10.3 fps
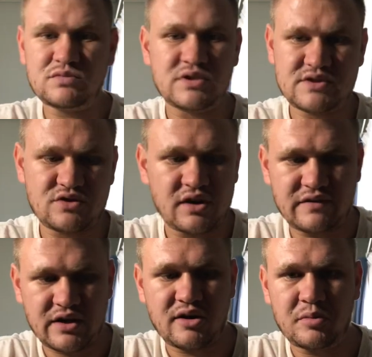it's not even
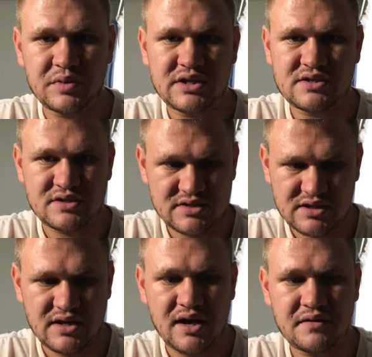a copy, it's just a
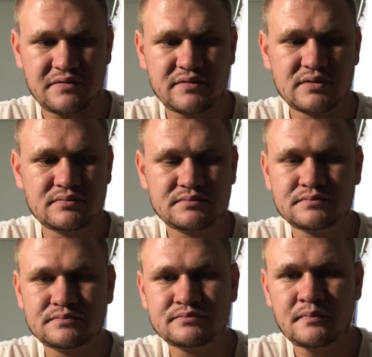knife
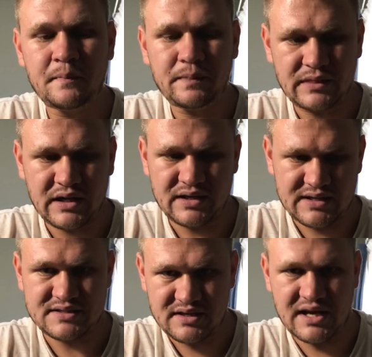that
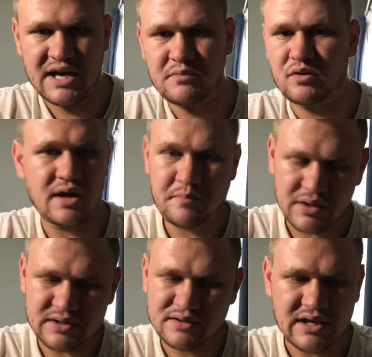has the name on it,
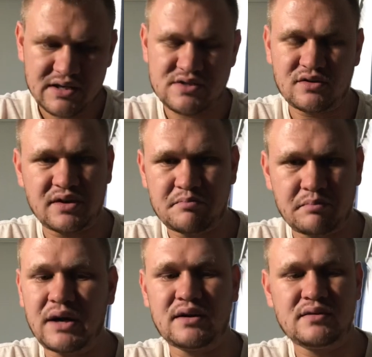but that is not a
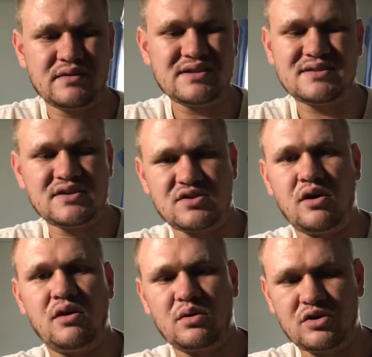Buck. This is
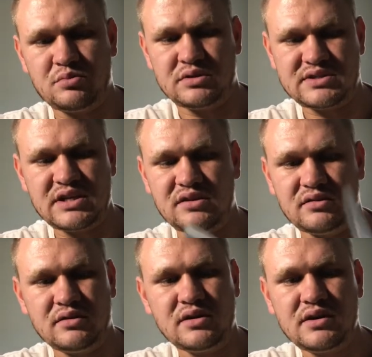horrible
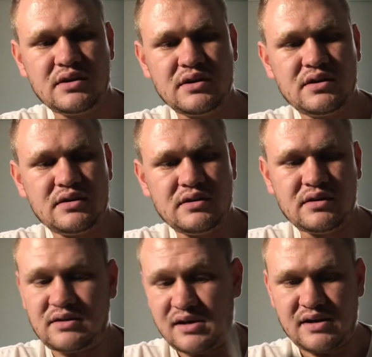steel.
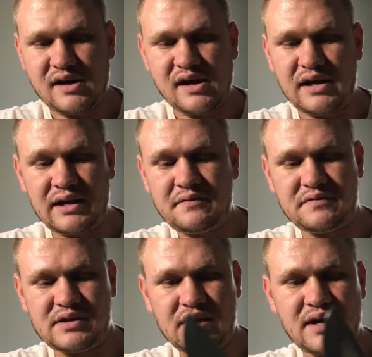I love
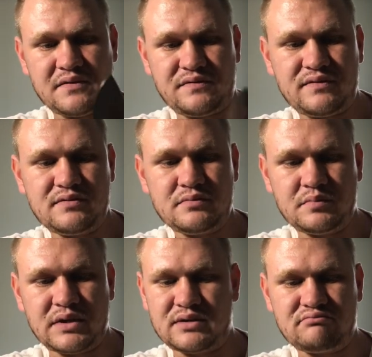the knife,
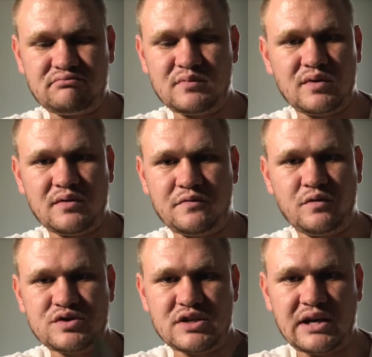but
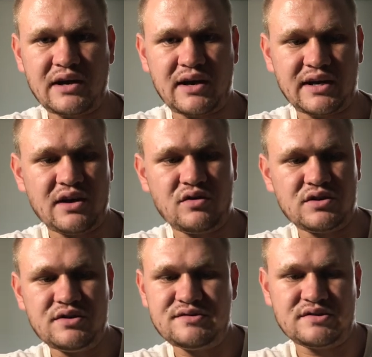unfortunately I cannot
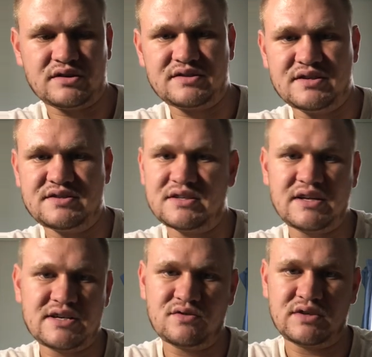use it since it
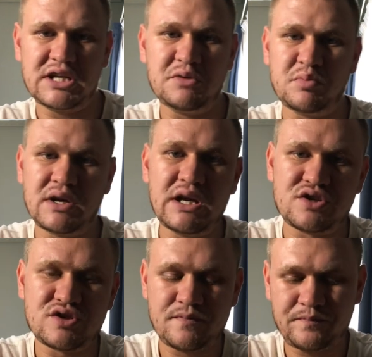does not keep an edge.